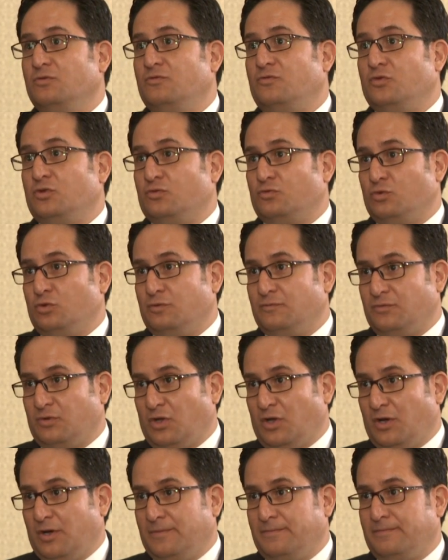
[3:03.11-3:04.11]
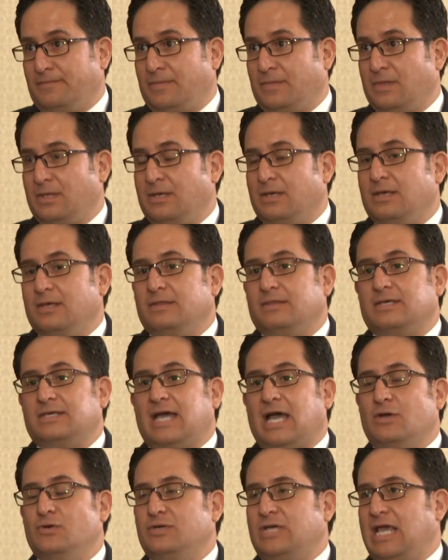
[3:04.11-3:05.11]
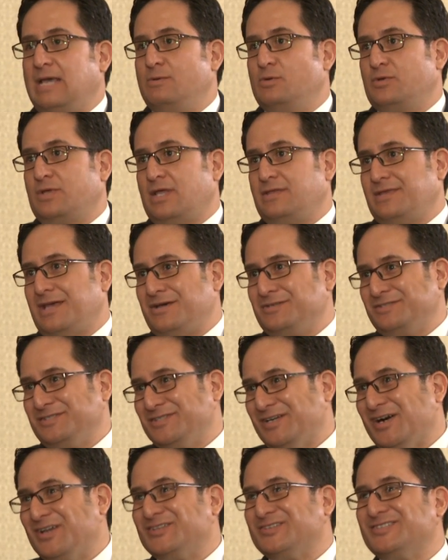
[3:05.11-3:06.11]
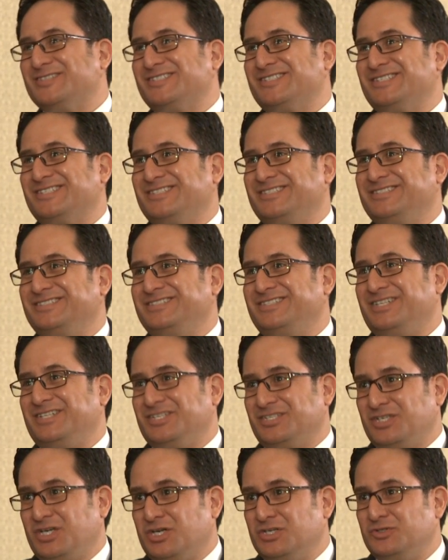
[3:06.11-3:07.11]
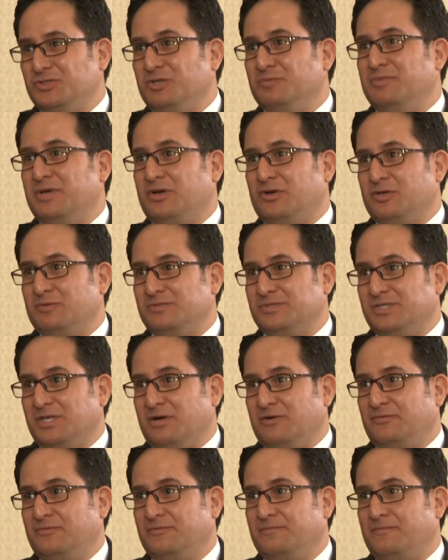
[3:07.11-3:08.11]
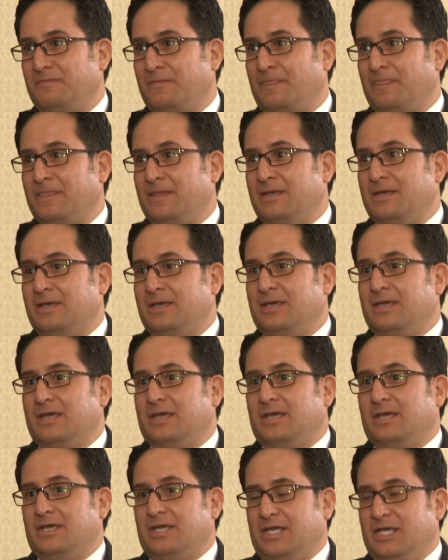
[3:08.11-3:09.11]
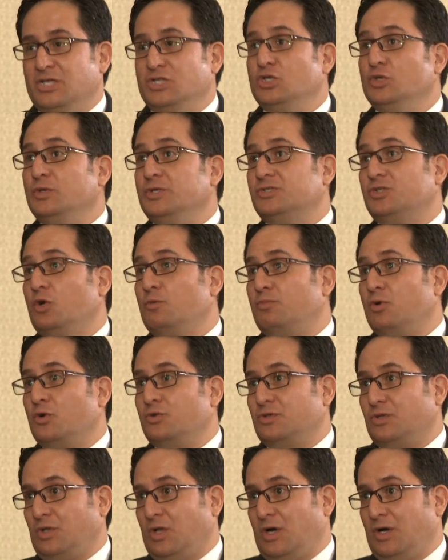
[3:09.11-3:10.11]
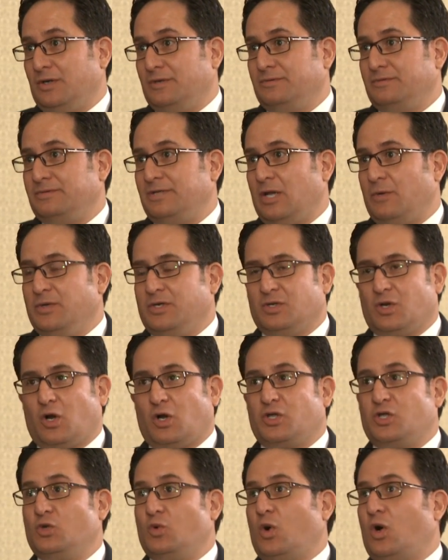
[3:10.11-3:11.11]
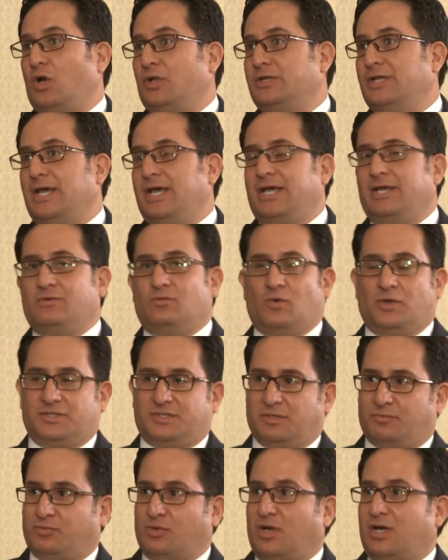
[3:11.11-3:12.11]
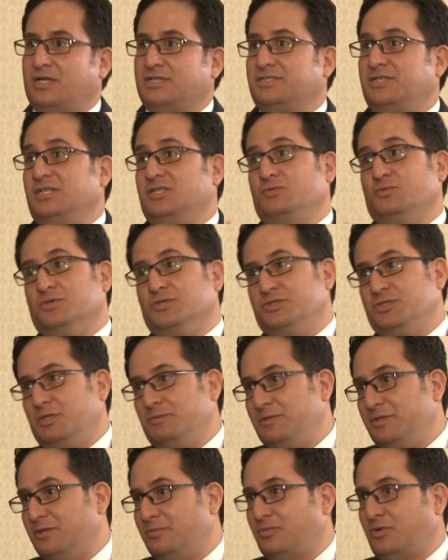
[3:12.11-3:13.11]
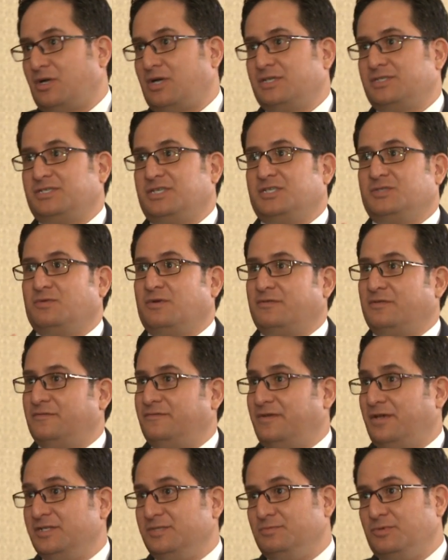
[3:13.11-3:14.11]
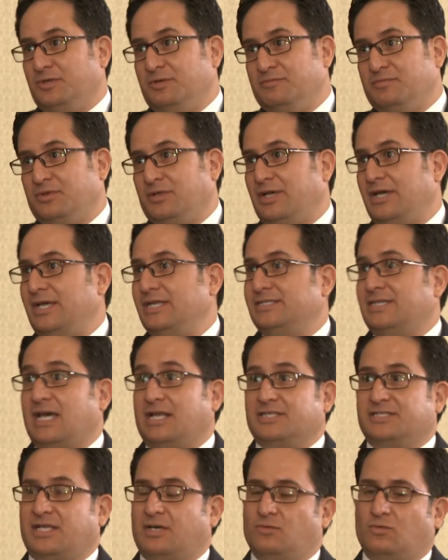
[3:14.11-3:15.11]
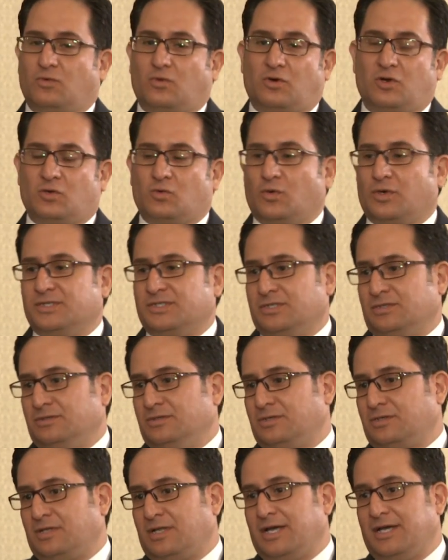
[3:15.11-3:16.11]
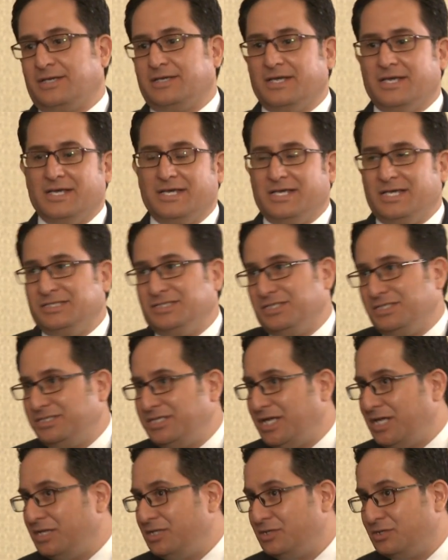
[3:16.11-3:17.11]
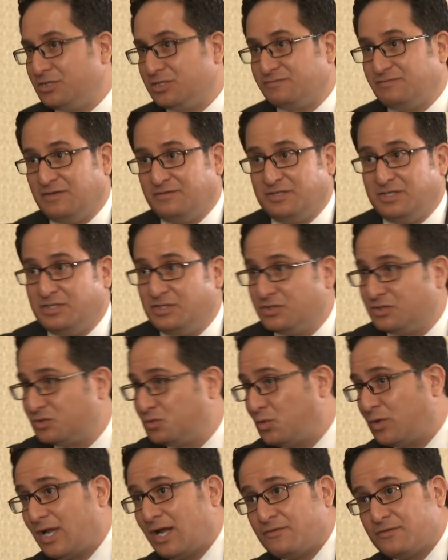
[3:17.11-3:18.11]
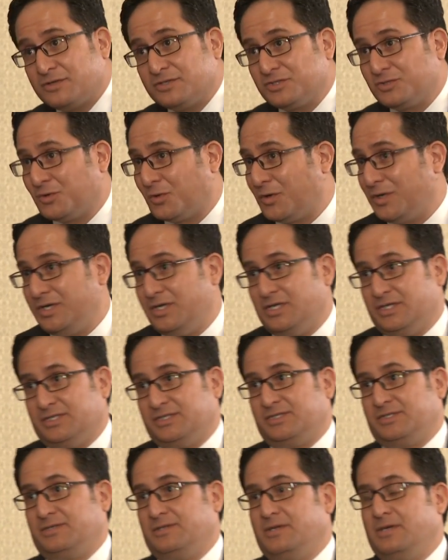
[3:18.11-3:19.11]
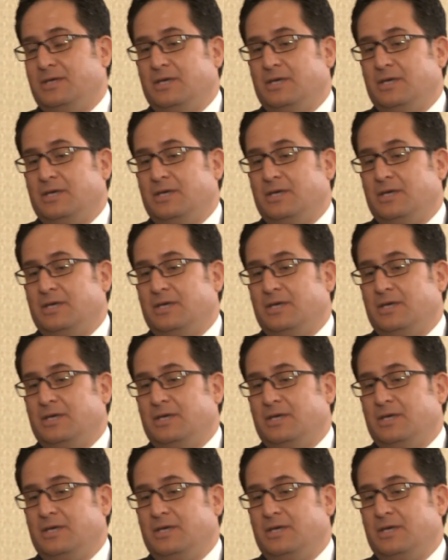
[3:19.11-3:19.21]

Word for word: For the rule of law. The guy who came here with $8,000 to this country to better himself, in doing so, broke the law. Now, we can argue all day what's the process, what should have been the process, what are the feds put in place, how does that work, what does it look like, is it 10 years, 15 years, whatever the story is.